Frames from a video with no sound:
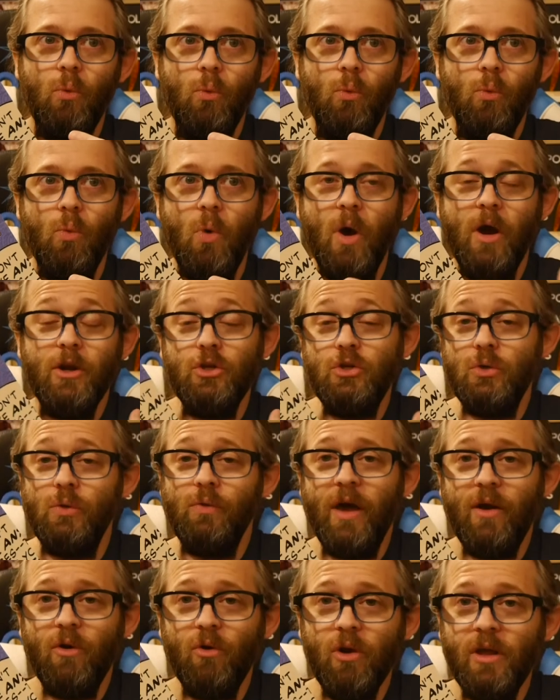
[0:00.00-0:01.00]
want to do
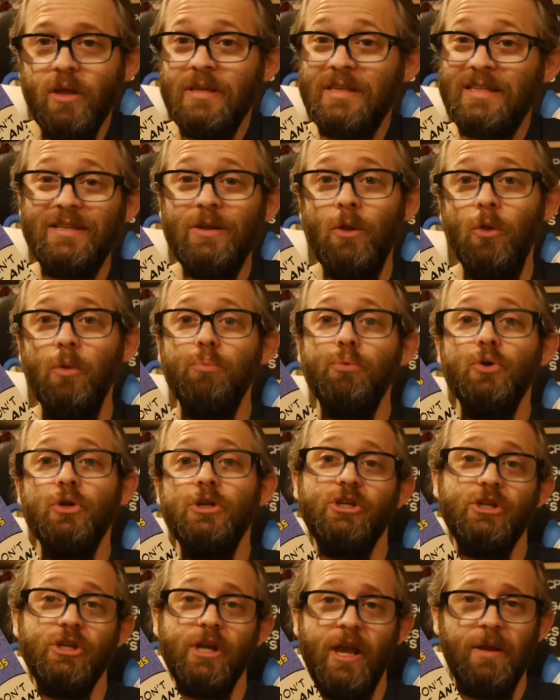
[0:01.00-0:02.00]
lettering can still
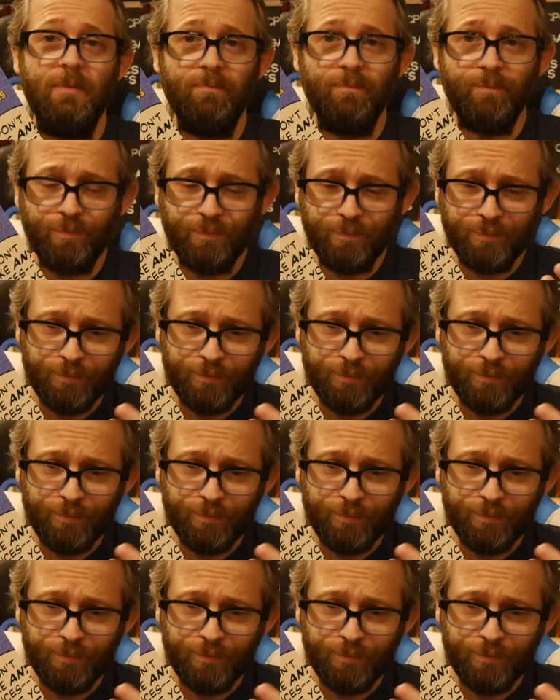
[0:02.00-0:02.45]
appreciate.